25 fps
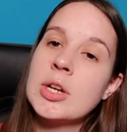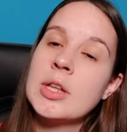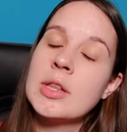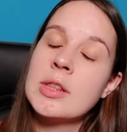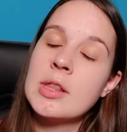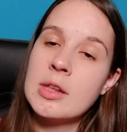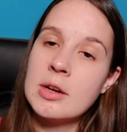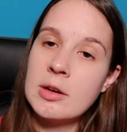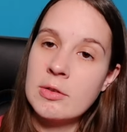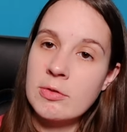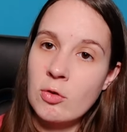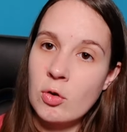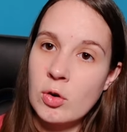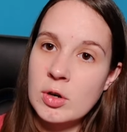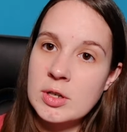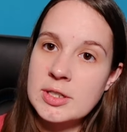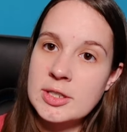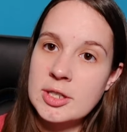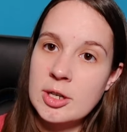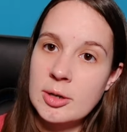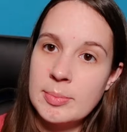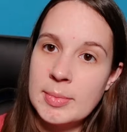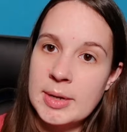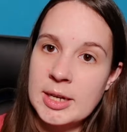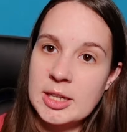and then of course
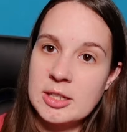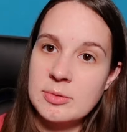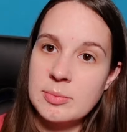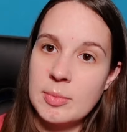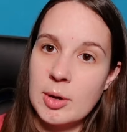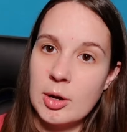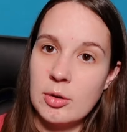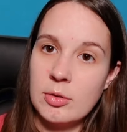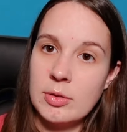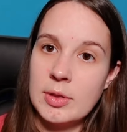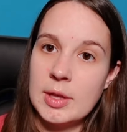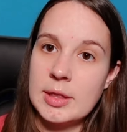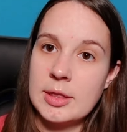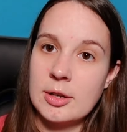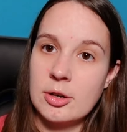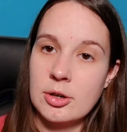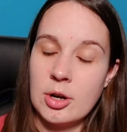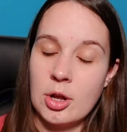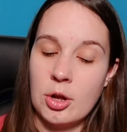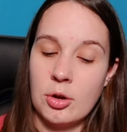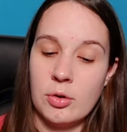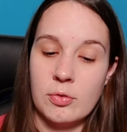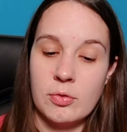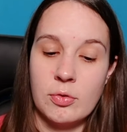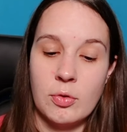their mix mode that they're
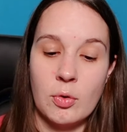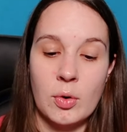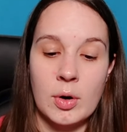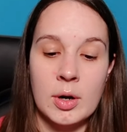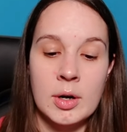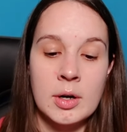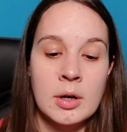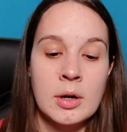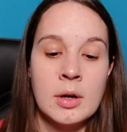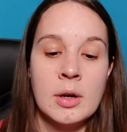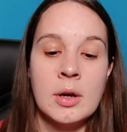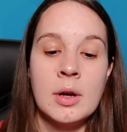known for.